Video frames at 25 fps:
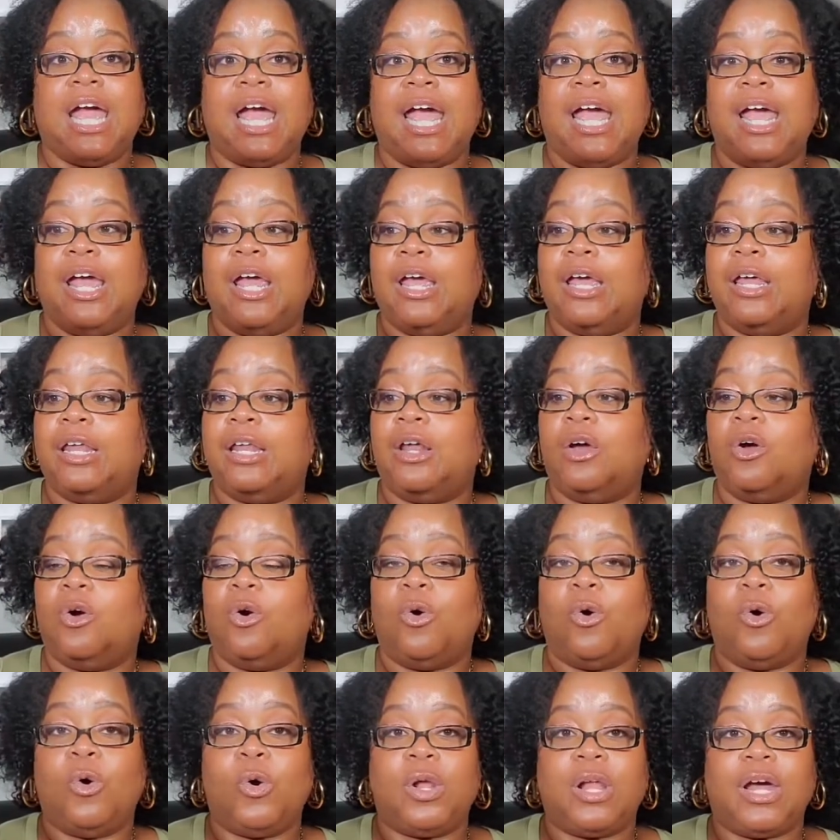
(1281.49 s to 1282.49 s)
And
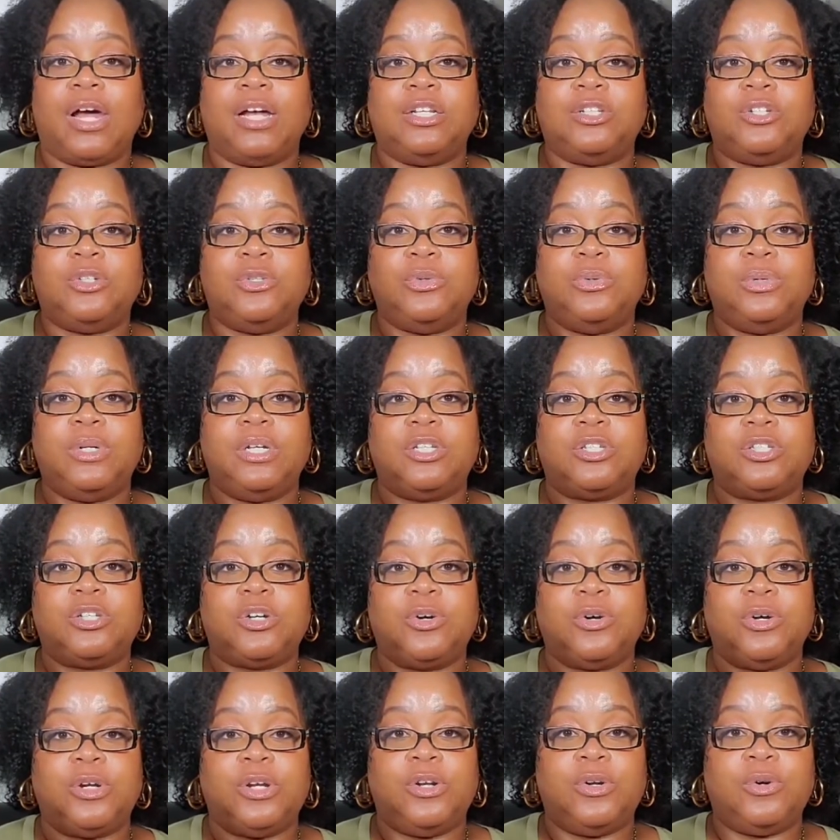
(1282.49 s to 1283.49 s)
all I do is
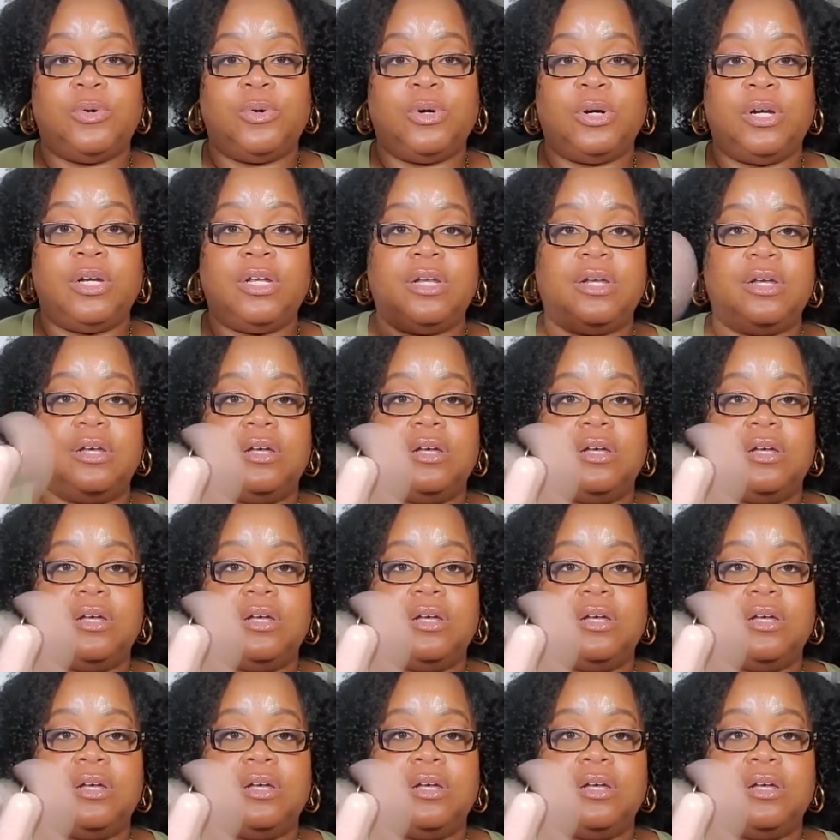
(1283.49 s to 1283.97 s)
turn it on,